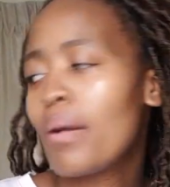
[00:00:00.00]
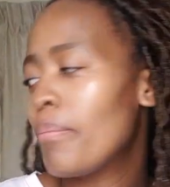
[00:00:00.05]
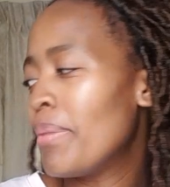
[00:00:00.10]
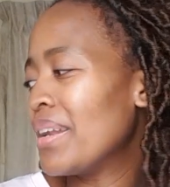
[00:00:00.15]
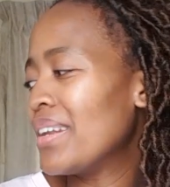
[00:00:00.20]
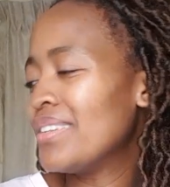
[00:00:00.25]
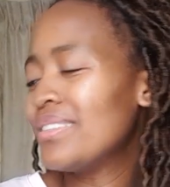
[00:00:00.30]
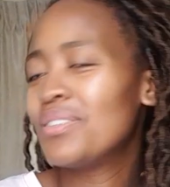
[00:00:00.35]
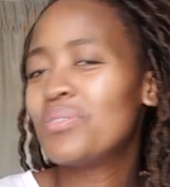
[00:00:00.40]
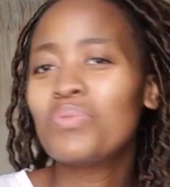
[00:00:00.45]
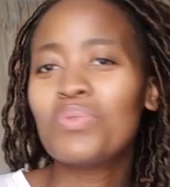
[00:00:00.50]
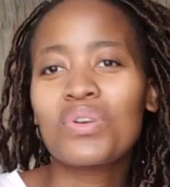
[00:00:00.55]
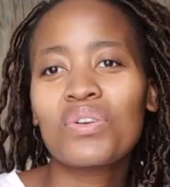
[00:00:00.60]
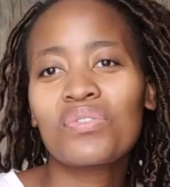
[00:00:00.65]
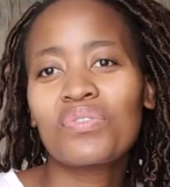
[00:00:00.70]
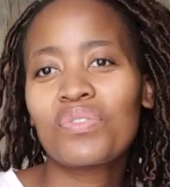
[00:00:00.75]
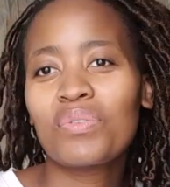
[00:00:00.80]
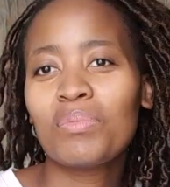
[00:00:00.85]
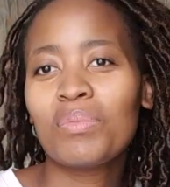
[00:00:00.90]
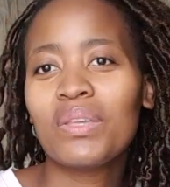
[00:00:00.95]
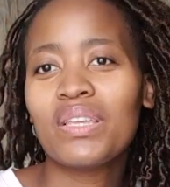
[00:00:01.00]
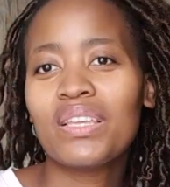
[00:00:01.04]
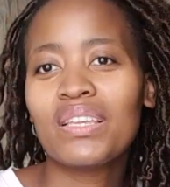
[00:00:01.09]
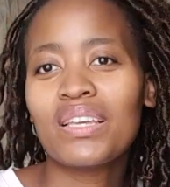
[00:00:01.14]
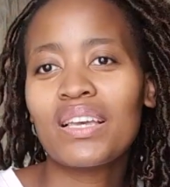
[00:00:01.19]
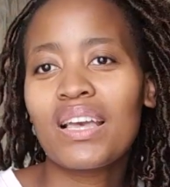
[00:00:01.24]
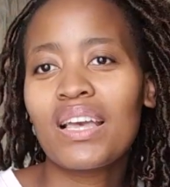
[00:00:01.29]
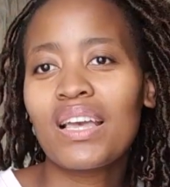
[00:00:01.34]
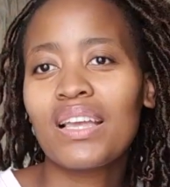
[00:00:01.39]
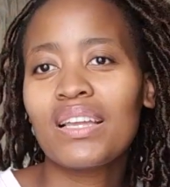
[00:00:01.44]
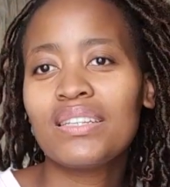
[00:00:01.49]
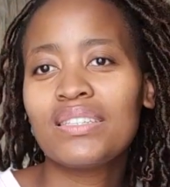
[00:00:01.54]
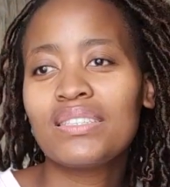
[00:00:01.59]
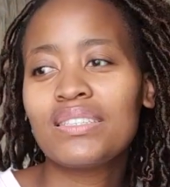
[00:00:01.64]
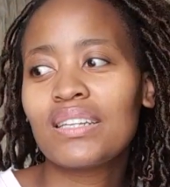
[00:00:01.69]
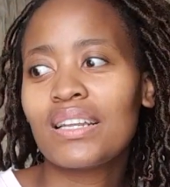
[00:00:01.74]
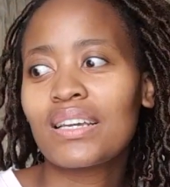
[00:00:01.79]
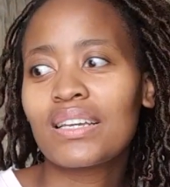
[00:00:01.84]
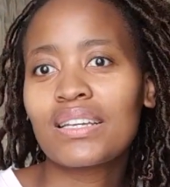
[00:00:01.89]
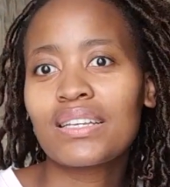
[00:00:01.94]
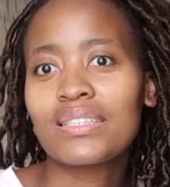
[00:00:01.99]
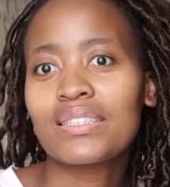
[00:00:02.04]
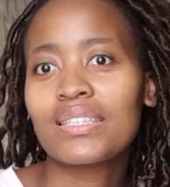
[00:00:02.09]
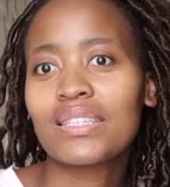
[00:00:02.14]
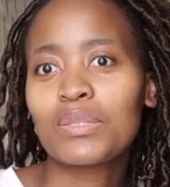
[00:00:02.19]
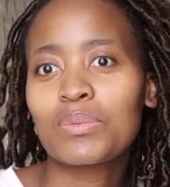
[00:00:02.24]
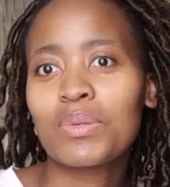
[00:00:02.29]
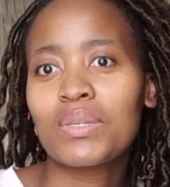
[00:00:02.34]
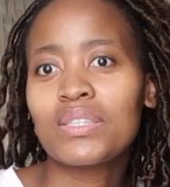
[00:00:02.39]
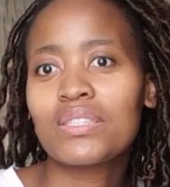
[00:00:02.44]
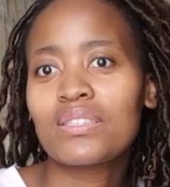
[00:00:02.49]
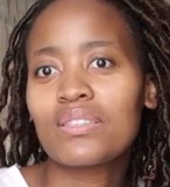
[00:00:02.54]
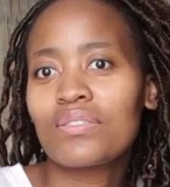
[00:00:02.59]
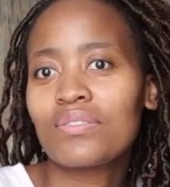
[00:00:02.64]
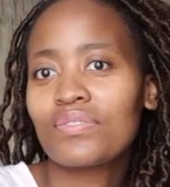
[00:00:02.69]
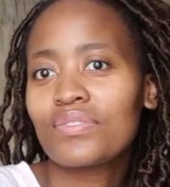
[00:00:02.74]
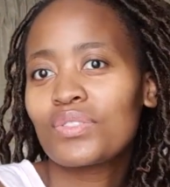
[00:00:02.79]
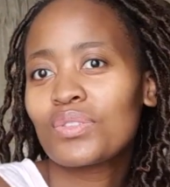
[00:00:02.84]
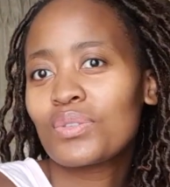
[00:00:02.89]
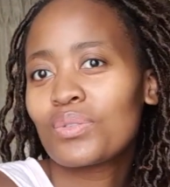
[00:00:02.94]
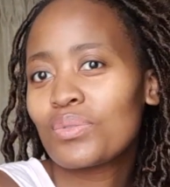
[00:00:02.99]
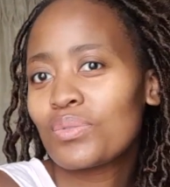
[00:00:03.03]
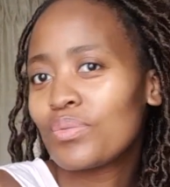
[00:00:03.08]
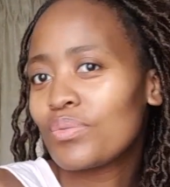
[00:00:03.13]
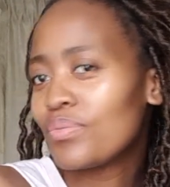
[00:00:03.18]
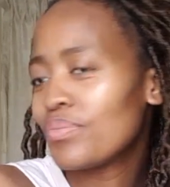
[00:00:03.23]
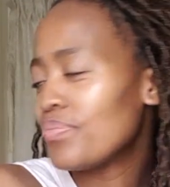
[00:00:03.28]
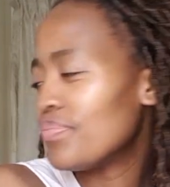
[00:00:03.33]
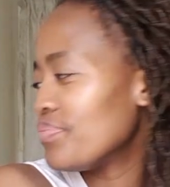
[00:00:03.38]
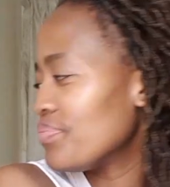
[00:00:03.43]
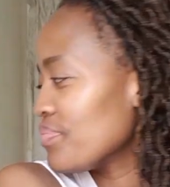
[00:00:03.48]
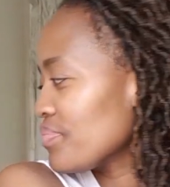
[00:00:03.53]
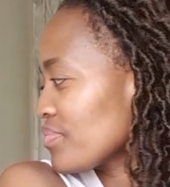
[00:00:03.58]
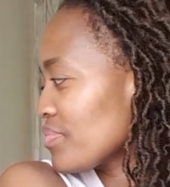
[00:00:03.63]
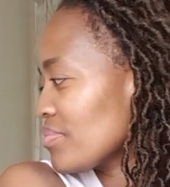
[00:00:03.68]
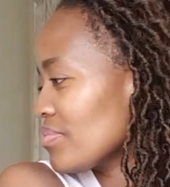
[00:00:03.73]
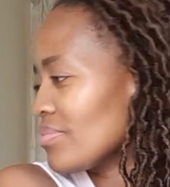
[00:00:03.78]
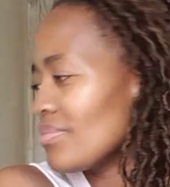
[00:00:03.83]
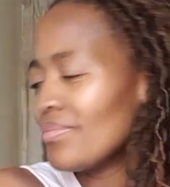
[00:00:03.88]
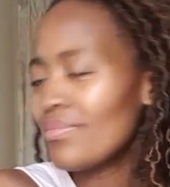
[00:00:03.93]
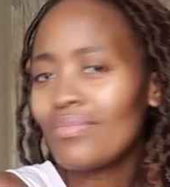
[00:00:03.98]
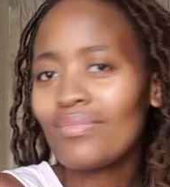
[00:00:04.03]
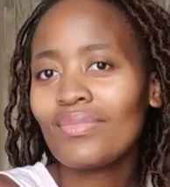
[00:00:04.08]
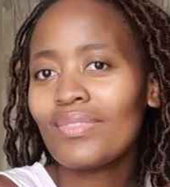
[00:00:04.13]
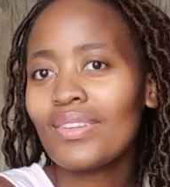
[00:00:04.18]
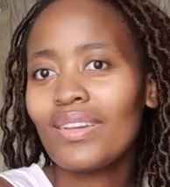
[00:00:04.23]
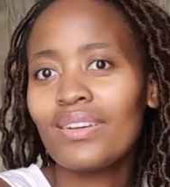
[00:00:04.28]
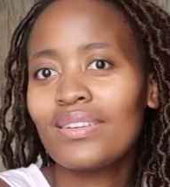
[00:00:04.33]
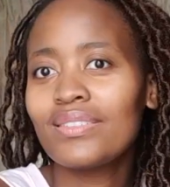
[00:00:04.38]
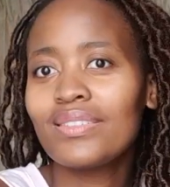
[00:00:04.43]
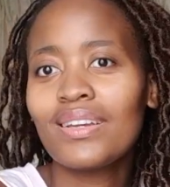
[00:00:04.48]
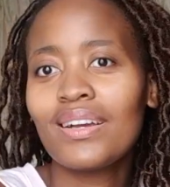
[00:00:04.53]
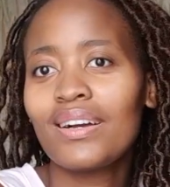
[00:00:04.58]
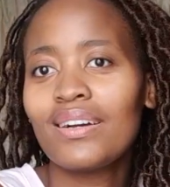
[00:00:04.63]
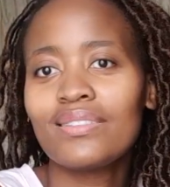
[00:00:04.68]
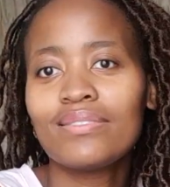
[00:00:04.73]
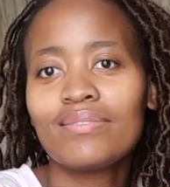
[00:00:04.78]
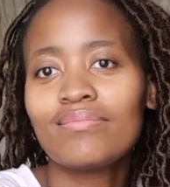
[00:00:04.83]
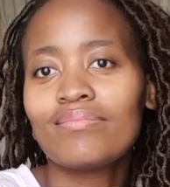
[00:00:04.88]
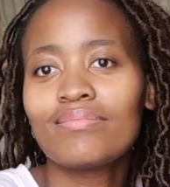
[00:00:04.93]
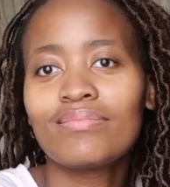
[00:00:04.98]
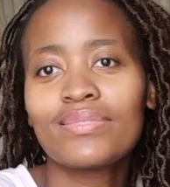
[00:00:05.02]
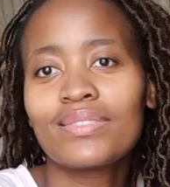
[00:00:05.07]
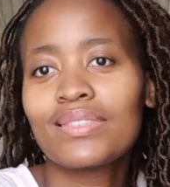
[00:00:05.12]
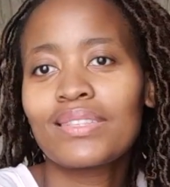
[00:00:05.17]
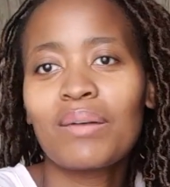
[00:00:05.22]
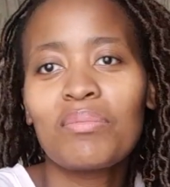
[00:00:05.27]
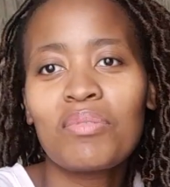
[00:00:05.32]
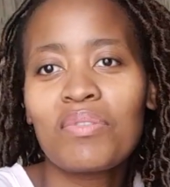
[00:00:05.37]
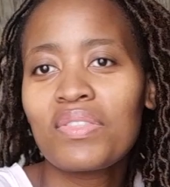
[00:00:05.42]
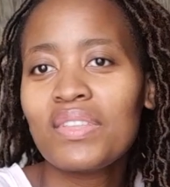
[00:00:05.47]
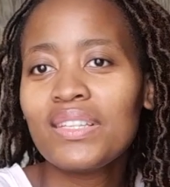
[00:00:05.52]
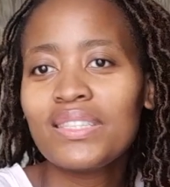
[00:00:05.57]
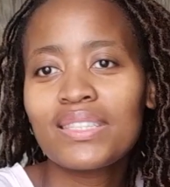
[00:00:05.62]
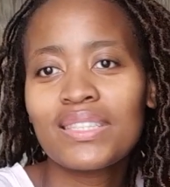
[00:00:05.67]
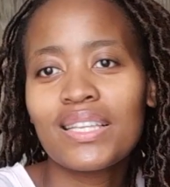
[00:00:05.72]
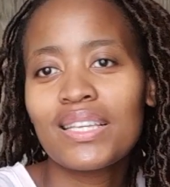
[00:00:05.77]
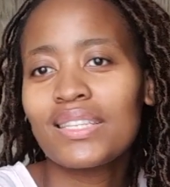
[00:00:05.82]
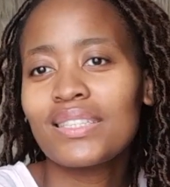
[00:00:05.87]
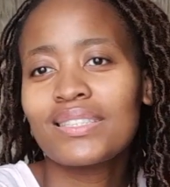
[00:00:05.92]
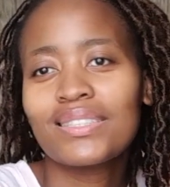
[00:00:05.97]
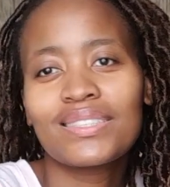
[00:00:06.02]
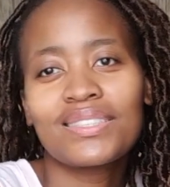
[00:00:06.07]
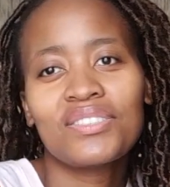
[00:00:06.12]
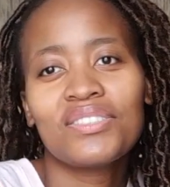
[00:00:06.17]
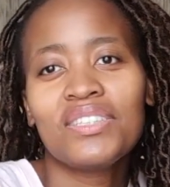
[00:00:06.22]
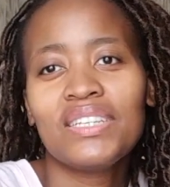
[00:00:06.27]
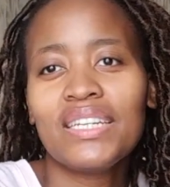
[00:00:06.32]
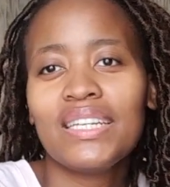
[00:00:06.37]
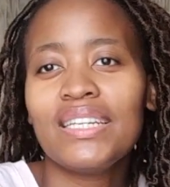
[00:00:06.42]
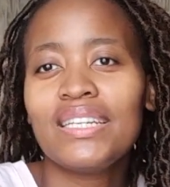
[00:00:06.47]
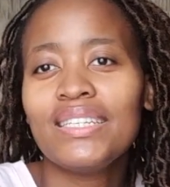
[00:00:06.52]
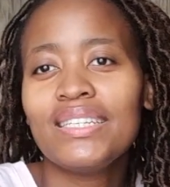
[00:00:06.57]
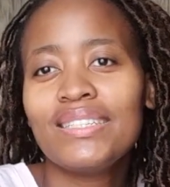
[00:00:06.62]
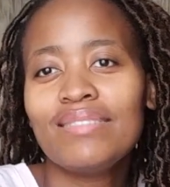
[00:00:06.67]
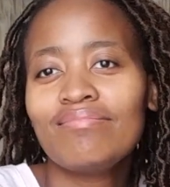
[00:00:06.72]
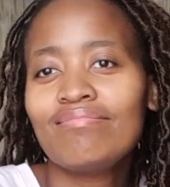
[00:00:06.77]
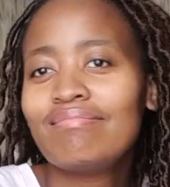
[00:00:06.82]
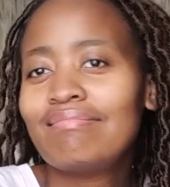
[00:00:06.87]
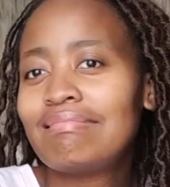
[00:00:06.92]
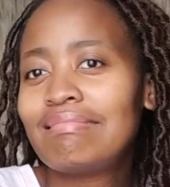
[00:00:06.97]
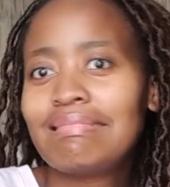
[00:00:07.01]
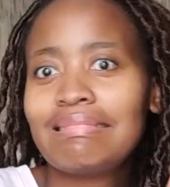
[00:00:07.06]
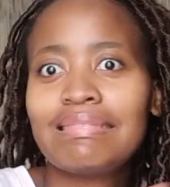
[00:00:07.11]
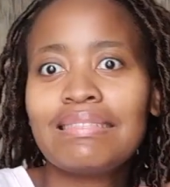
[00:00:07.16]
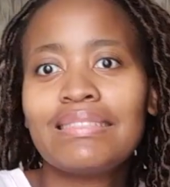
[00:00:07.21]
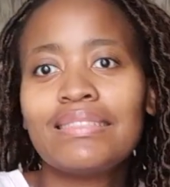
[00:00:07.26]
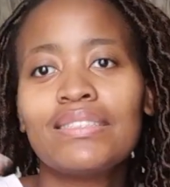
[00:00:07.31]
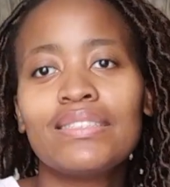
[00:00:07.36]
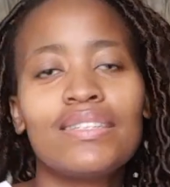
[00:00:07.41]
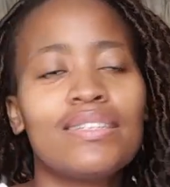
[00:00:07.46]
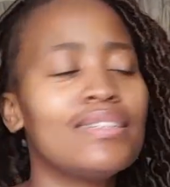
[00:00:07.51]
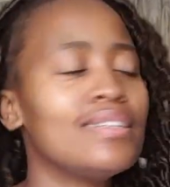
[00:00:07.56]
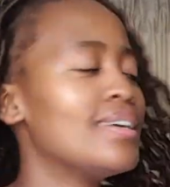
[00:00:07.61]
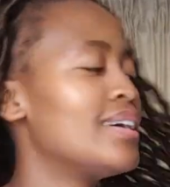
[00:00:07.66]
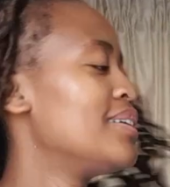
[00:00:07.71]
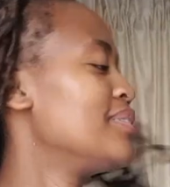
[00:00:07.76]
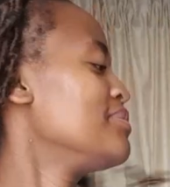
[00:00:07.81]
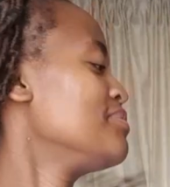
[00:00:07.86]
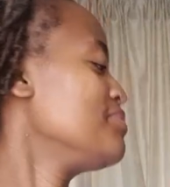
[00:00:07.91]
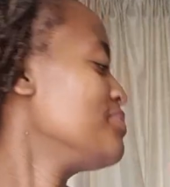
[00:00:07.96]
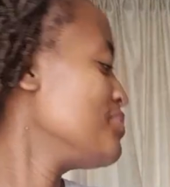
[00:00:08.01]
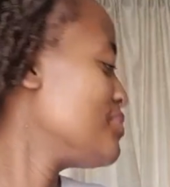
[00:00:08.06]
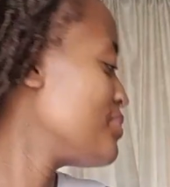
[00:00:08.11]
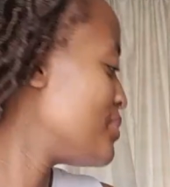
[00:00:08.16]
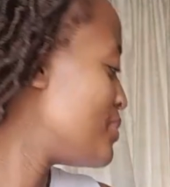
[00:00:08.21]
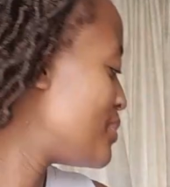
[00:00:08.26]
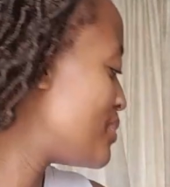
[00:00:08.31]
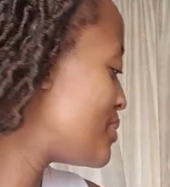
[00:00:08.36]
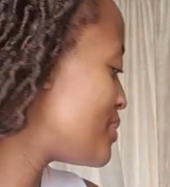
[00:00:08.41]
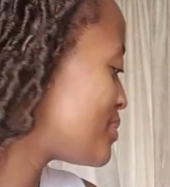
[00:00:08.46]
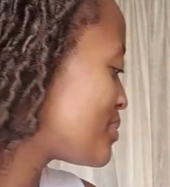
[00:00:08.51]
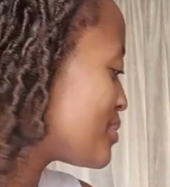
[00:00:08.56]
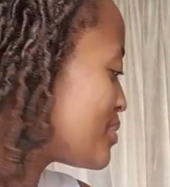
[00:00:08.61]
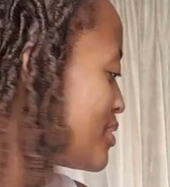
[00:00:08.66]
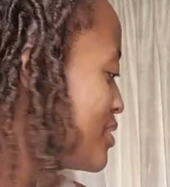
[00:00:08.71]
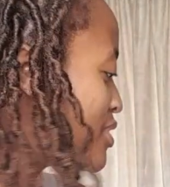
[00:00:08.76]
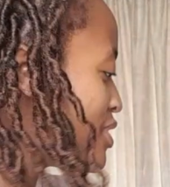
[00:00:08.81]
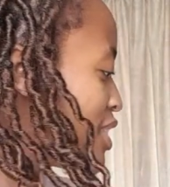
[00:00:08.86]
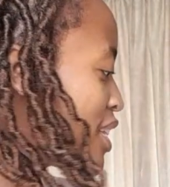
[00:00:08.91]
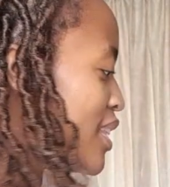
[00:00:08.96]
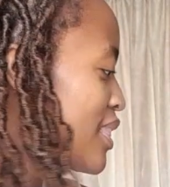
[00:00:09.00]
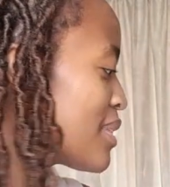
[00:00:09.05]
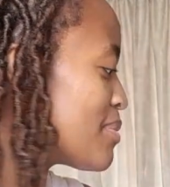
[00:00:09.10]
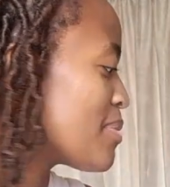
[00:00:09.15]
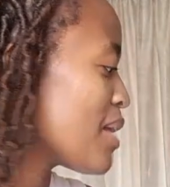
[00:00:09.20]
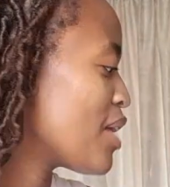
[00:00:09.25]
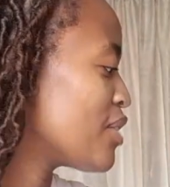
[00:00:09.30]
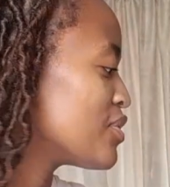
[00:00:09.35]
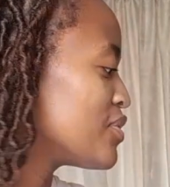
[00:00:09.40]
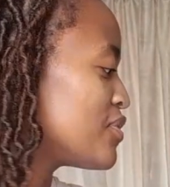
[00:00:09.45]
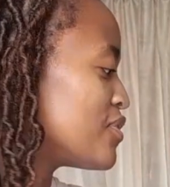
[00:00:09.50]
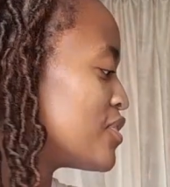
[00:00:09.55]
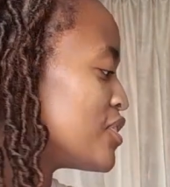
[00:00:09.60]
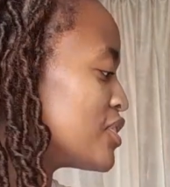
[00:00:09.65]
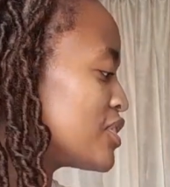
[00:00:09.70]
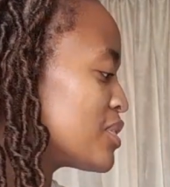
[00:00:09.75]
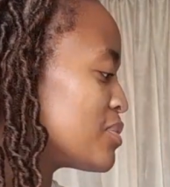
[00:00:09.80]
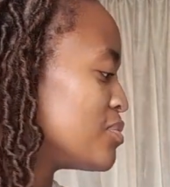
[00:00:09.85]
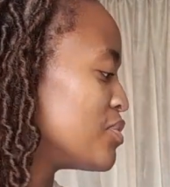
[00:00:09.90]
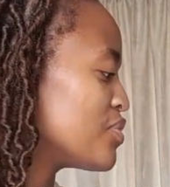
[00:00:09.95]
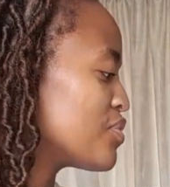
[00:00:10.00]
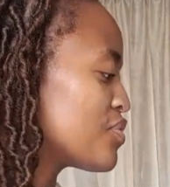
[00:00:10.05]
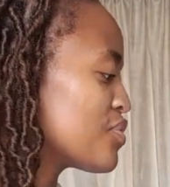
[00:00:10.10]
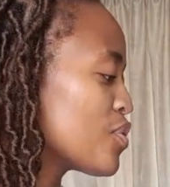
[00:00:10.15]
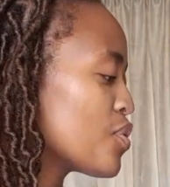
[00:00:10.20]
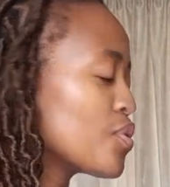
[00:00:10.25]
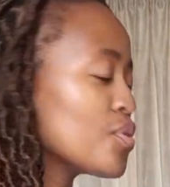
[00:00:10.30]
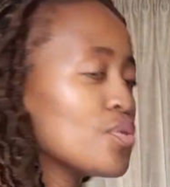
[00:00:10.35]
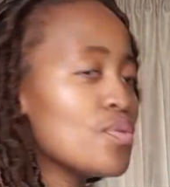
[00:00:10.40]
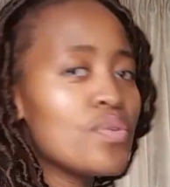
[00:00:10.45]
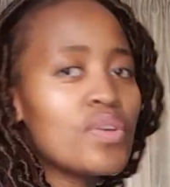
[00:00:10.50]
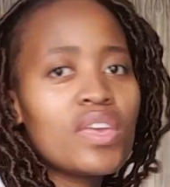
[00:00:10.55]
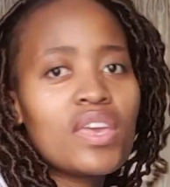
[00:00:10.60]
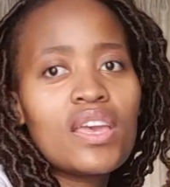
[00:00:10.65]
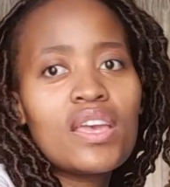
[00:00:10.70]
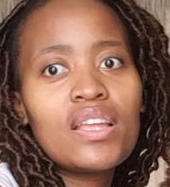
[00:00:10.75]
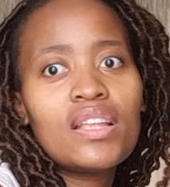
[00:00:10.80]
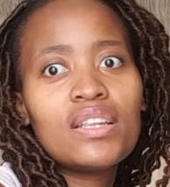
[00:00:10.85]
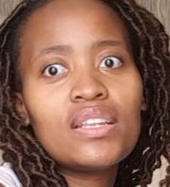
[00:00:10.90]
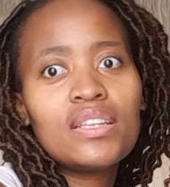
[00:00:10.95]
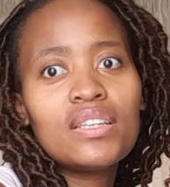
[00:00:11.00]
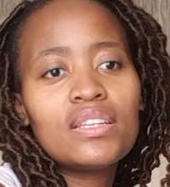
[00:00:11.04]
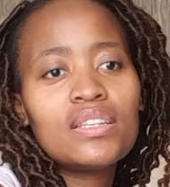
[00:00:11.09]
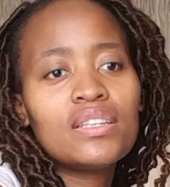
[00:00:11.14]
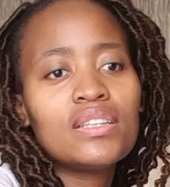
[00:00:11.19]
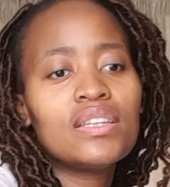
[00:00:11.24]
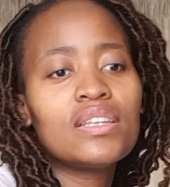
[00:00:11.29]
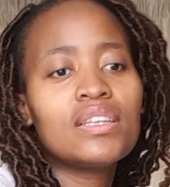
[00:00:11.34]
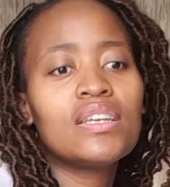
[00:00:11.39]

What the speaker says: but it didn't work for me, and like it's expensive. So yeah, some of these things really, yeah, check them out first before you can.